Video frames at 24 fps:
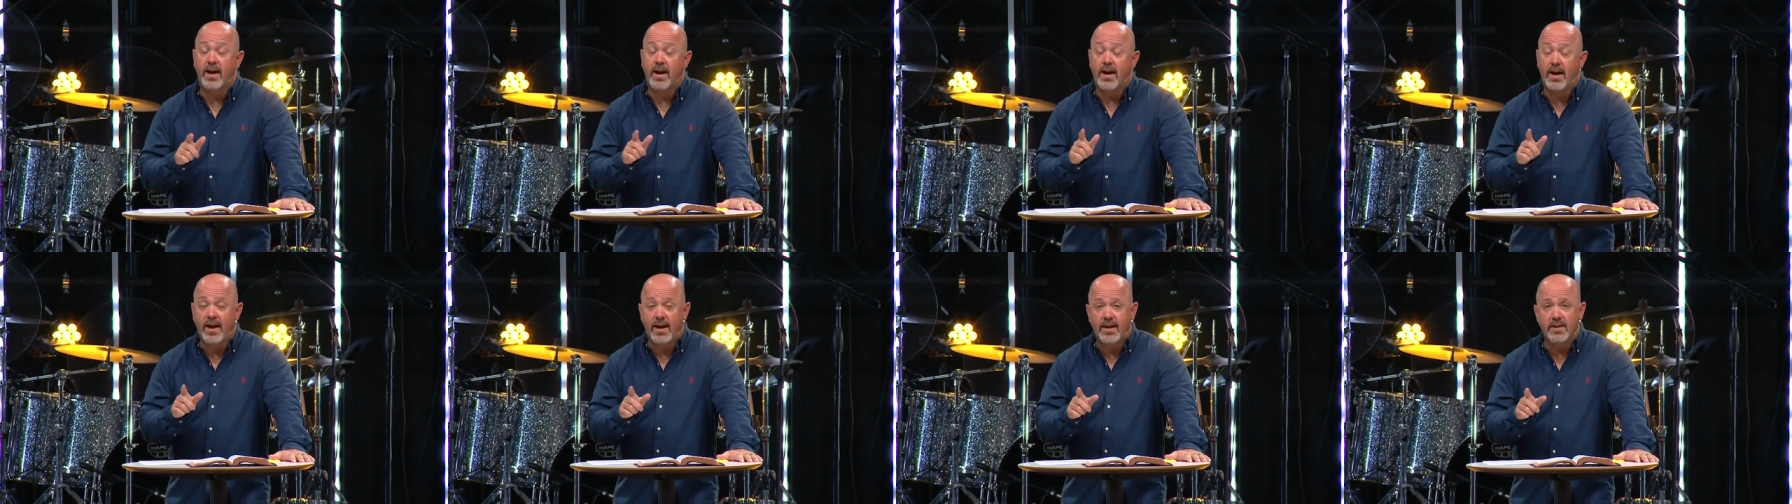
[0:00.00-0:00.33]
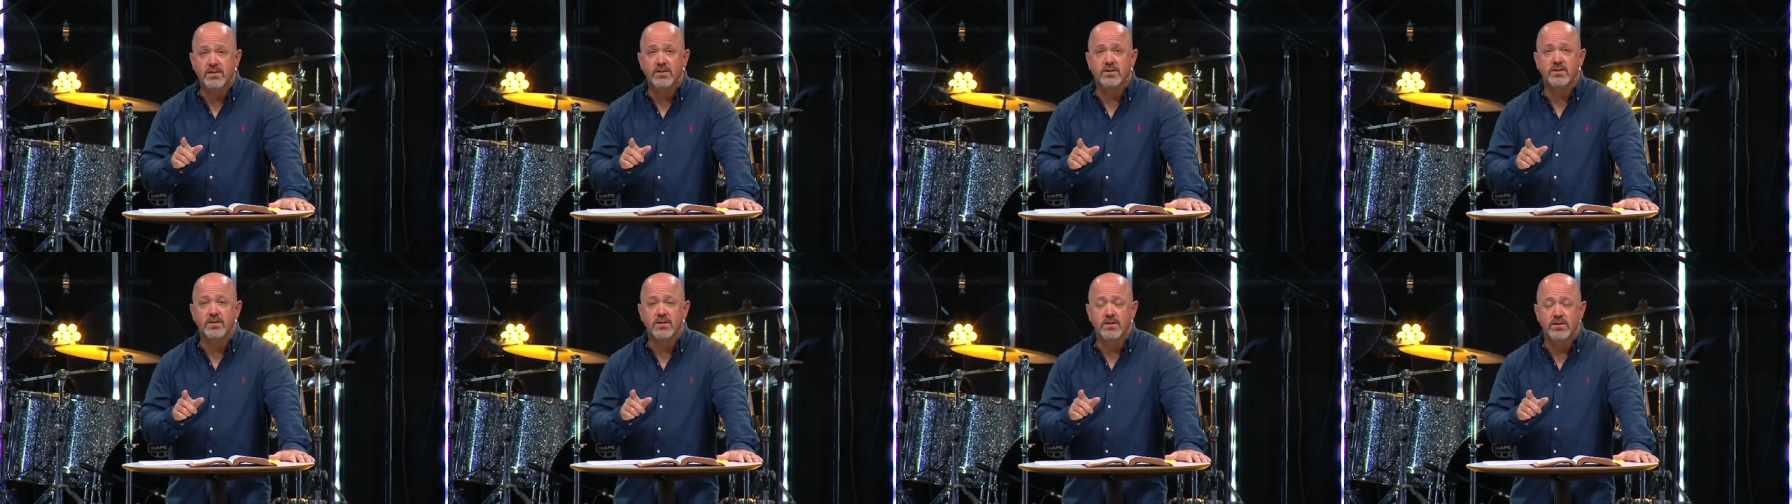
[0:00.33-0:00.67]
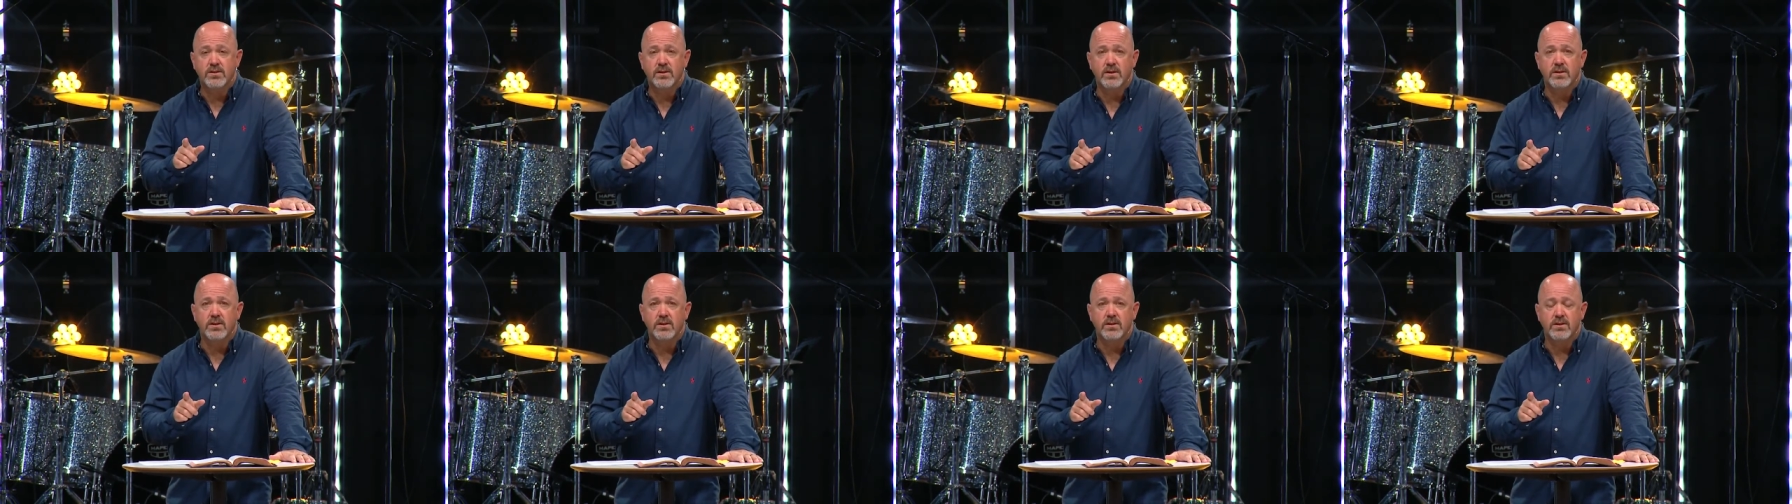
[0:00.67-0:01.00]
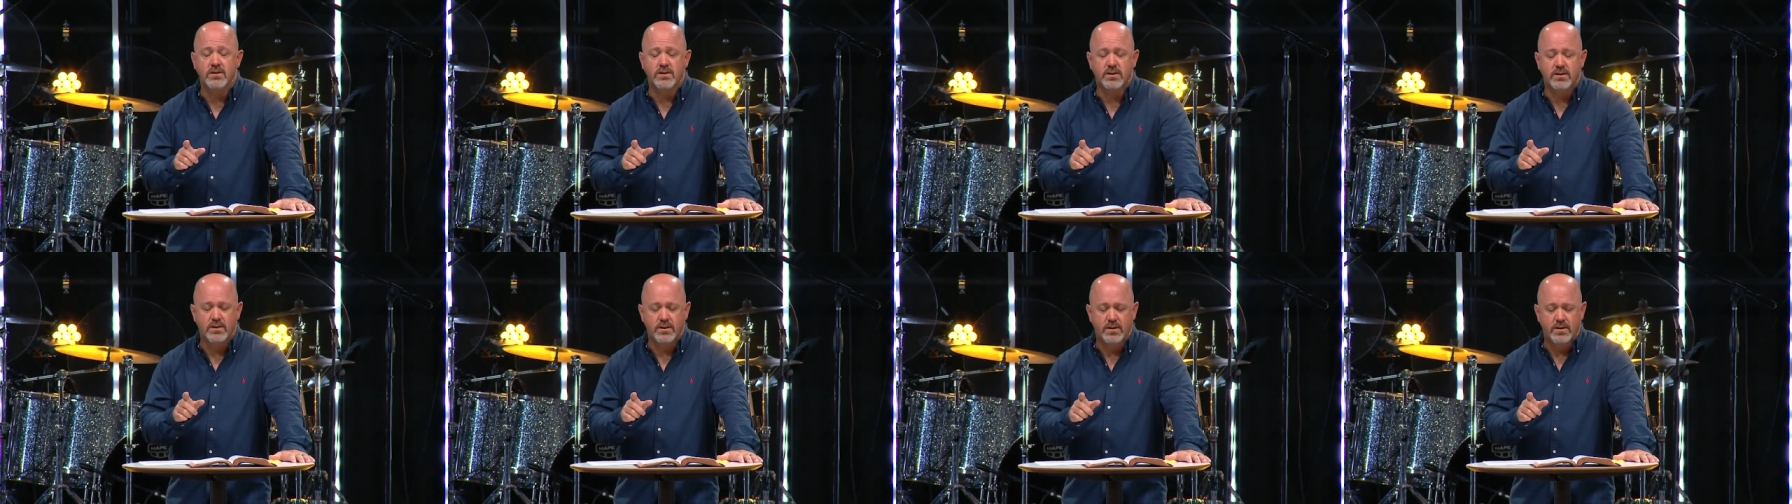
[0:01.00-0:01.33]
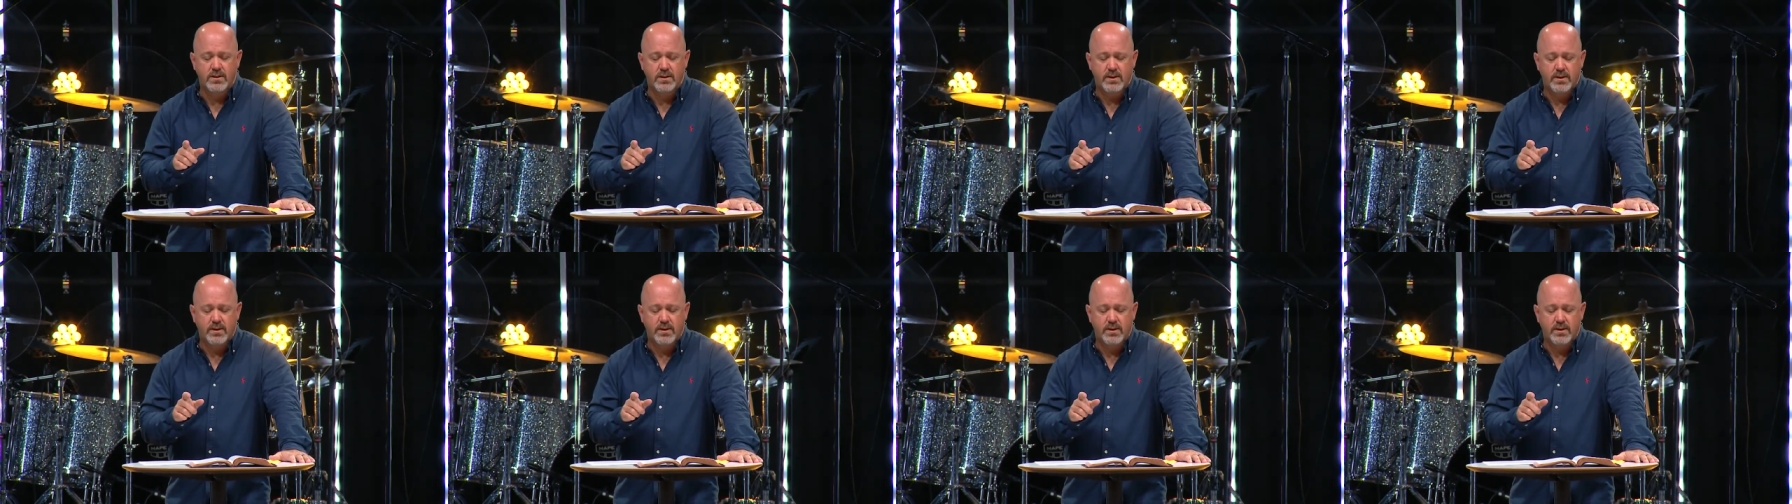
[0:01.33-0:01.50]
as the church.